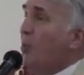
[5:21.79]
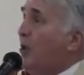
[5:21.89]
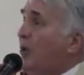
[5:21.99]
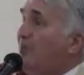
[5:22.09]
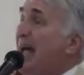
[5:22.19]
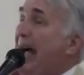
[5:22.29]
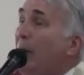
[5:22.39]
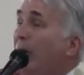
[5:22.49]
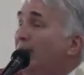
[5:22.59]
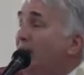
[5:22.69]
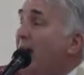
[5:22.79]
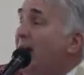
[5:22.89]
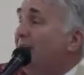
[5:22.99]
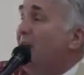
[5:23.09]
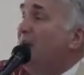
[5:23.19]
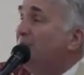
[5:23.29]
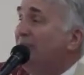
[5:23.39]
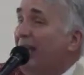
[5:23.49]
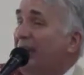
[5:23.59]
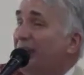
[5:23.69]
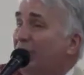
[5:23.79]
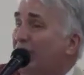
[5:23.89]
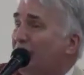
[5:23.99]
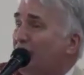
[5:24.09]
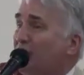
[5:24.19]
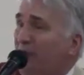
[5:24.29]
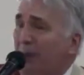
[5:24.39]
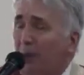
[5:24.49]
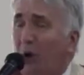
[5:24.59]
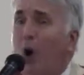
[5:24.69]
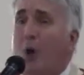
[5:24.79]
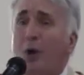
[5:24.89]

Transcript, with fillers: where the power of God comes down and touches people,